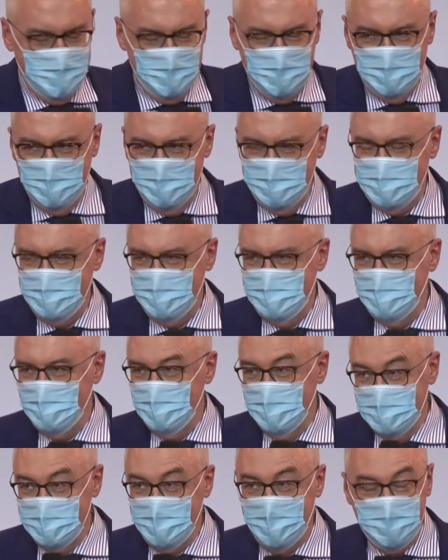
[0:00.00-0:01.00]
which
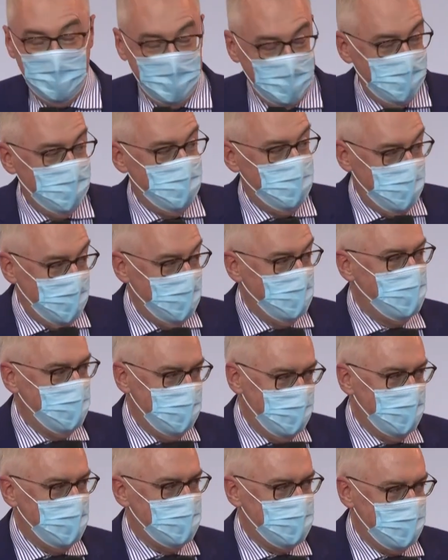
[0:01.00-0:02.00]
was already a fight
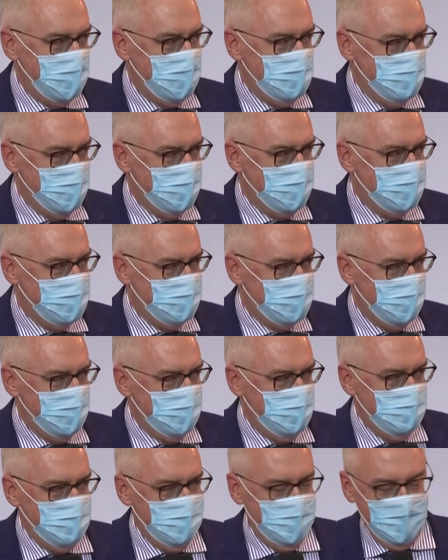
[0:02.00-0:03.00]
at that time, I can tell
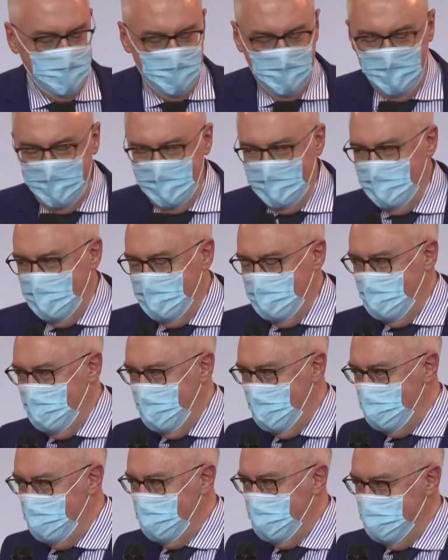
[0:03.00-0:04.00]
you.
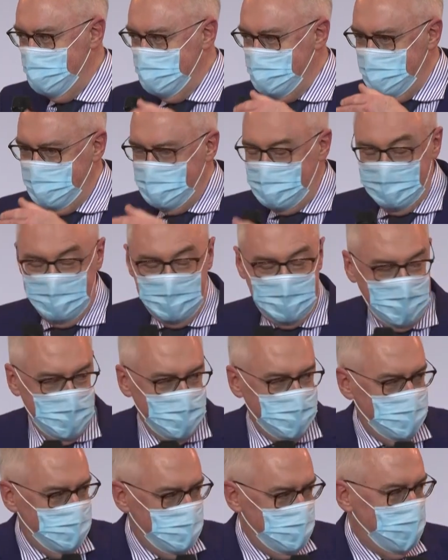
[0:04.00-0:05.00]
Now we have a different set
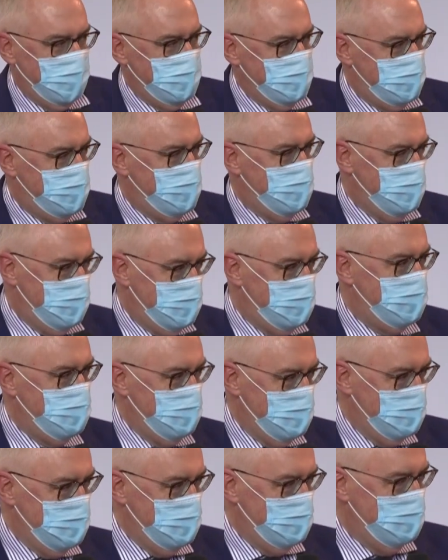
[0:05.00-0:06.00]
of fights
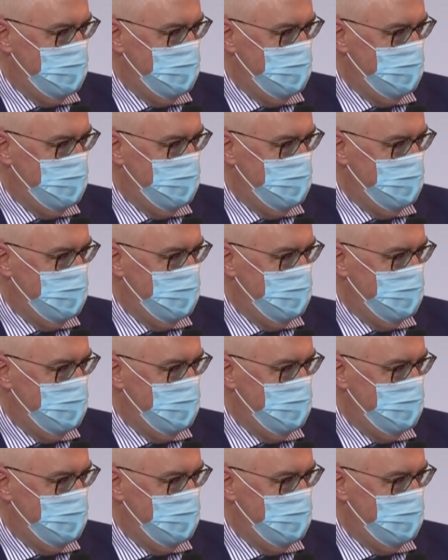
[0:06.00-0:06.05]
to